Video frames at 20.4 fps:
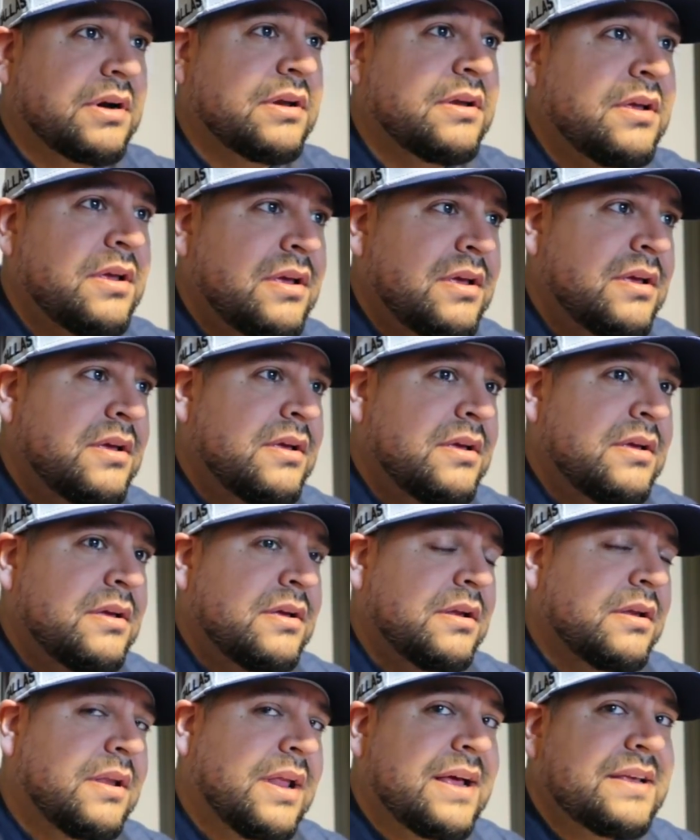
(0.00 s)
right,
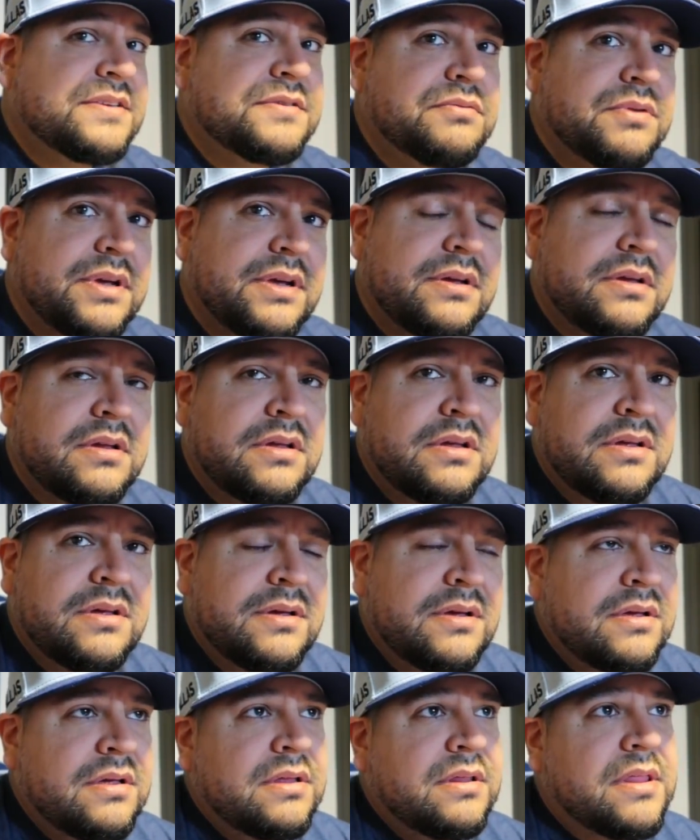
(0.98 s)
last week
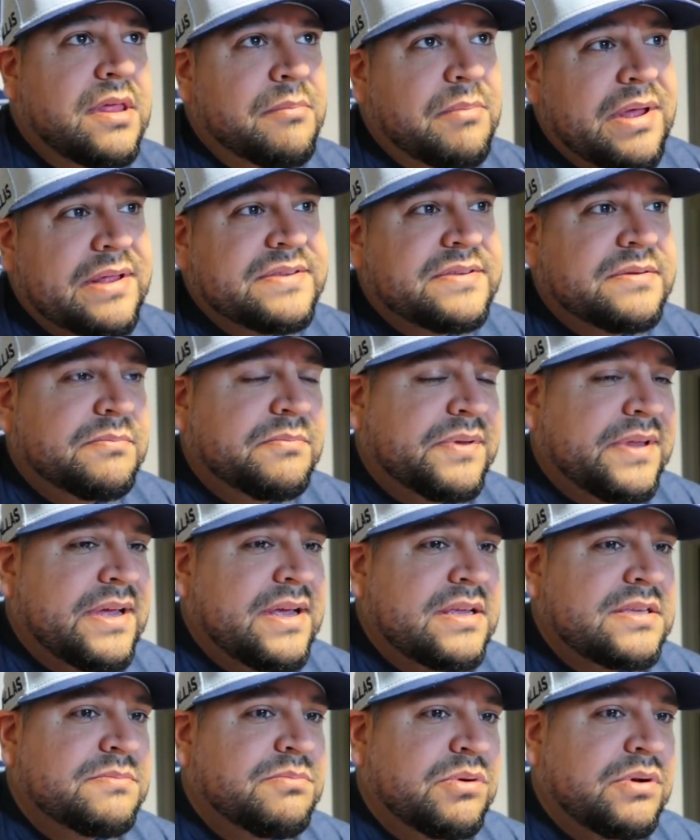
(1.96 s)
they made some
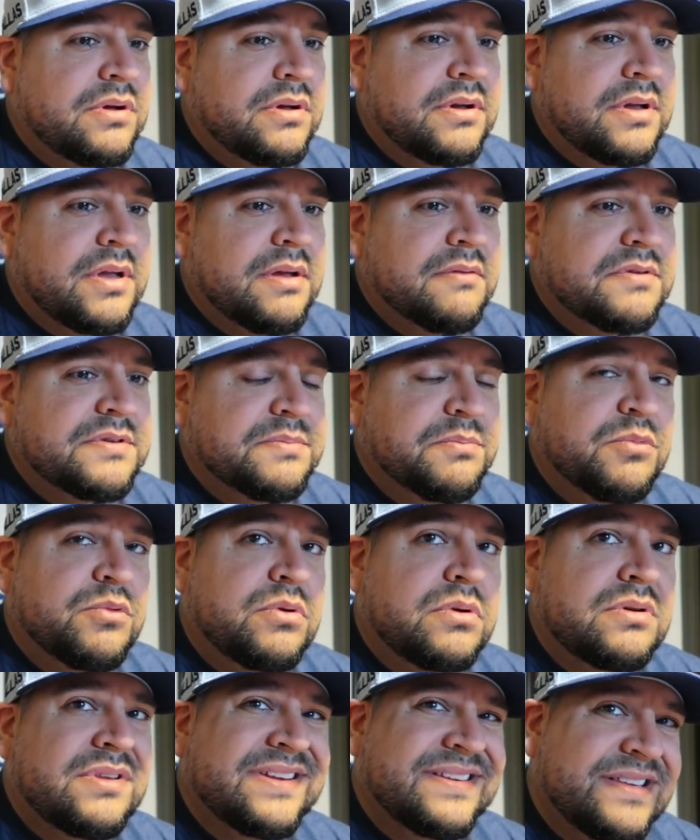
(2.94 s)
plays, but it was
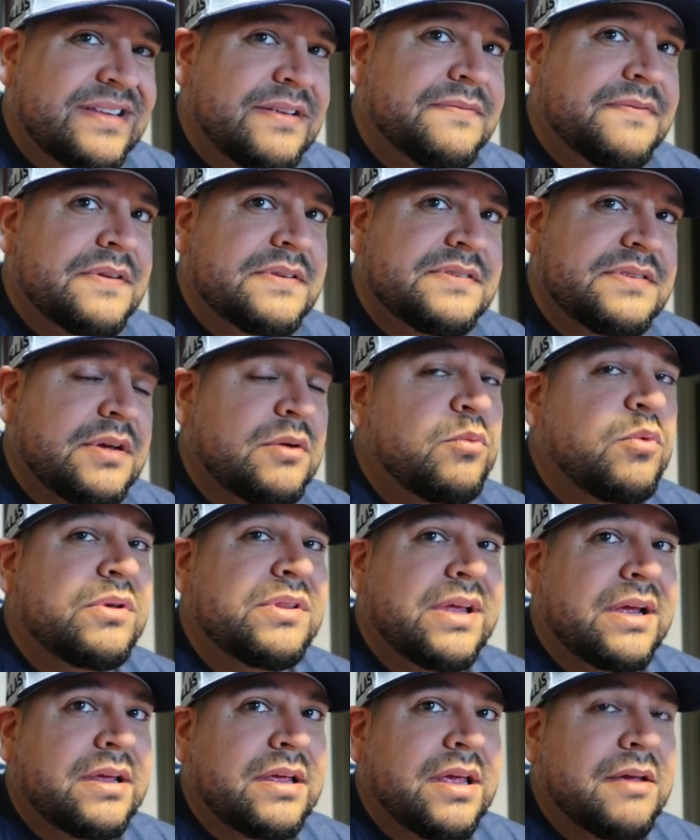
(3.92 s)
more the defense that
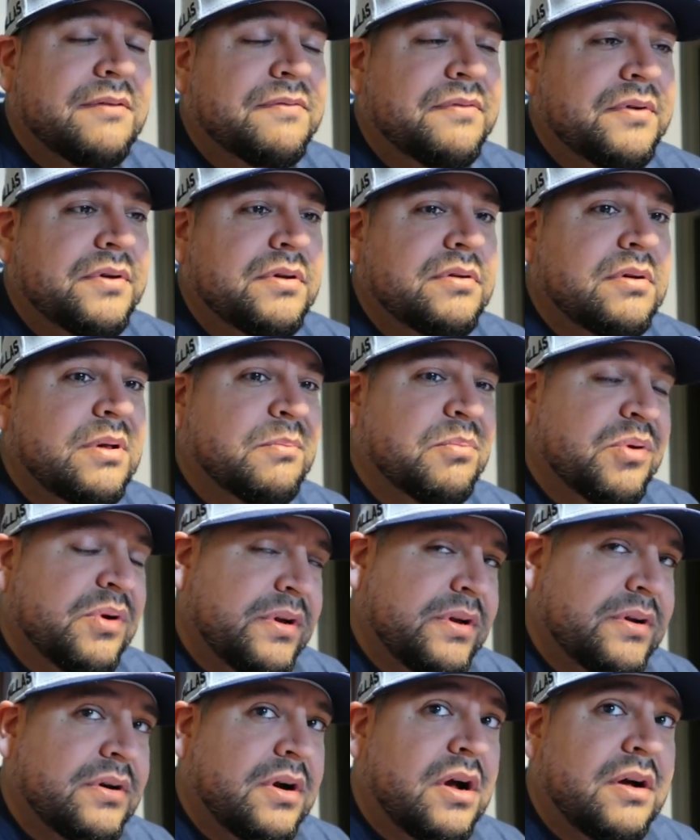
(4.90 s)
won that game for you and
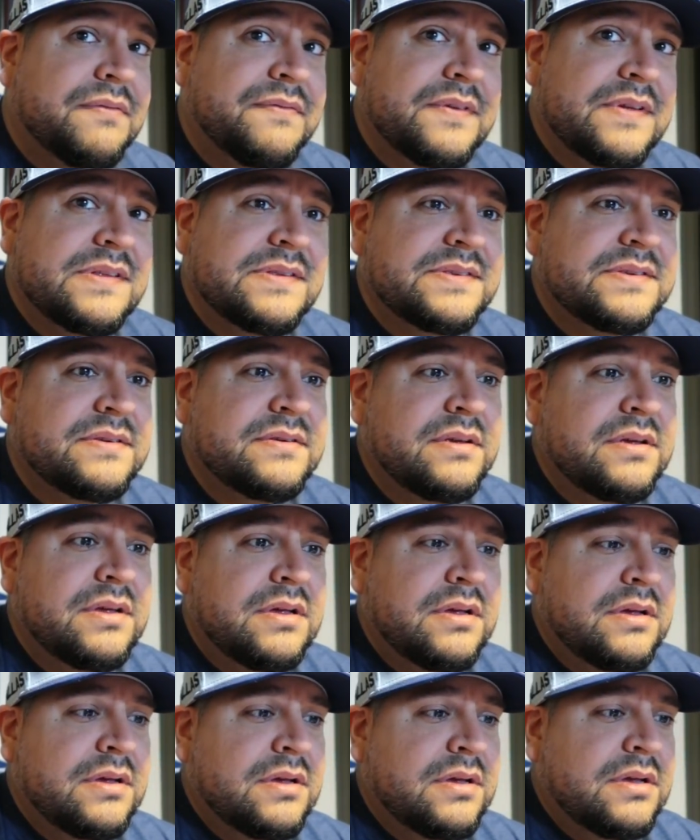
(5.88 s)
put your offense
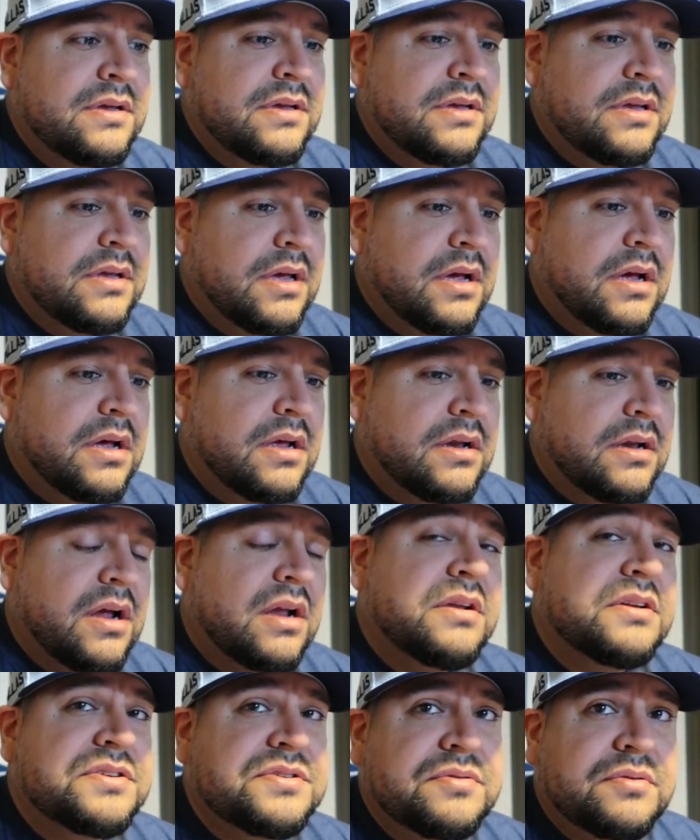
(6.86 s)

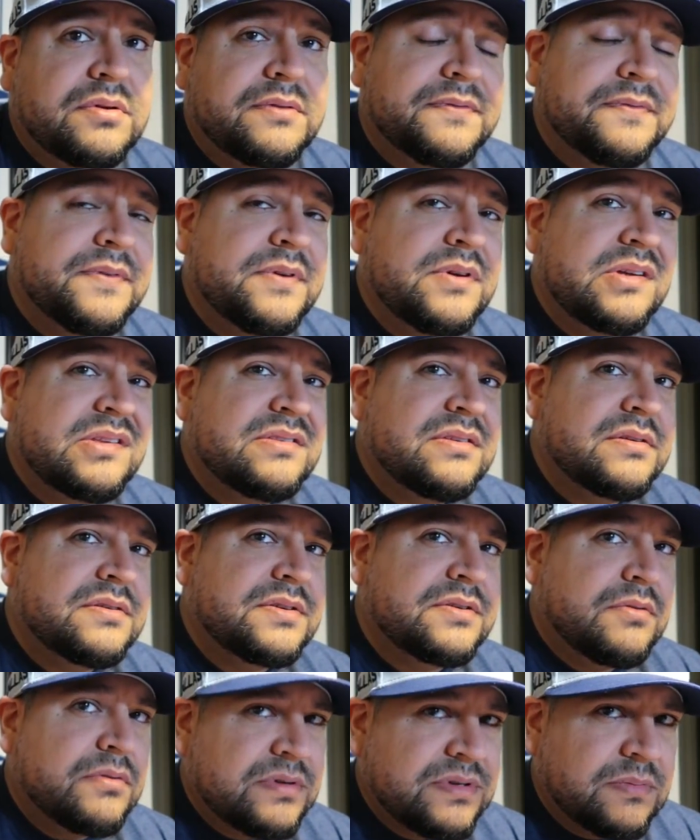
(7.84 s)
on the short field to
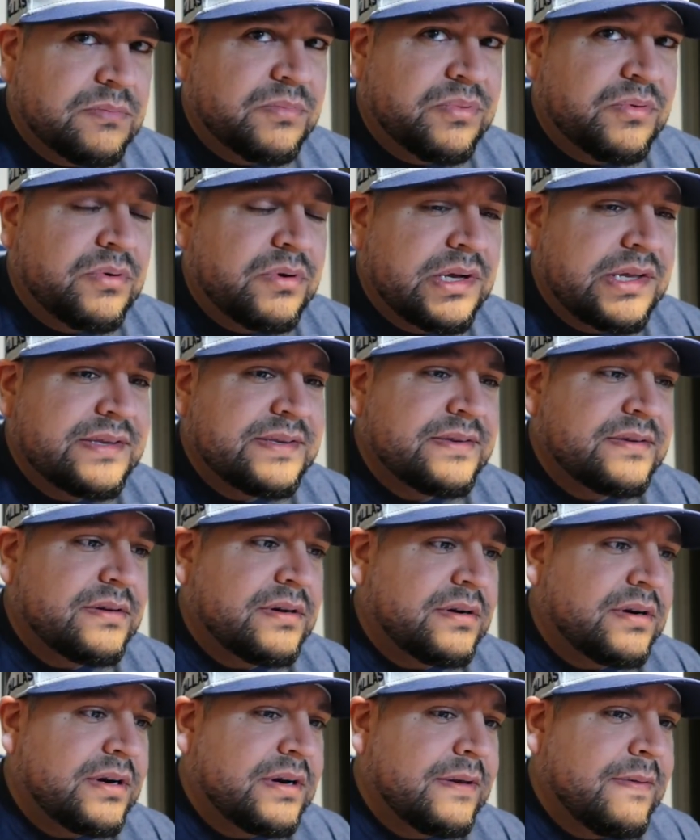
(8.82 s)
score some points.
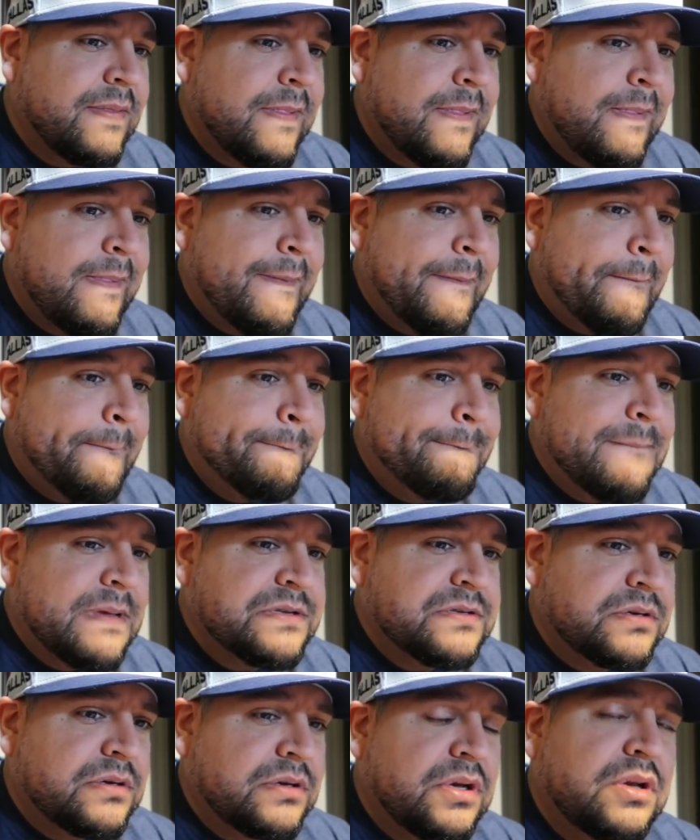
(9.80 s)
All right,
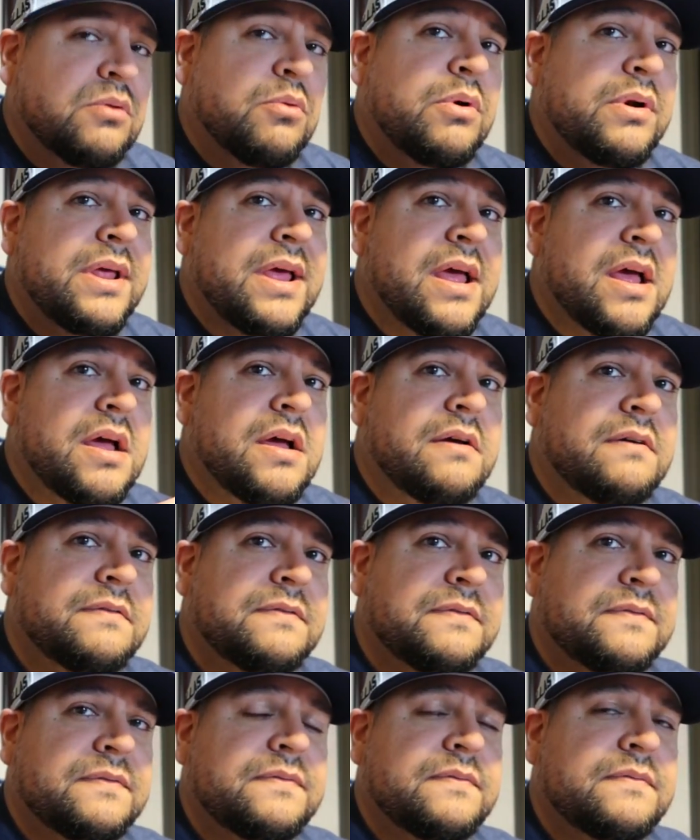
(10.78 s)
so you don't want to have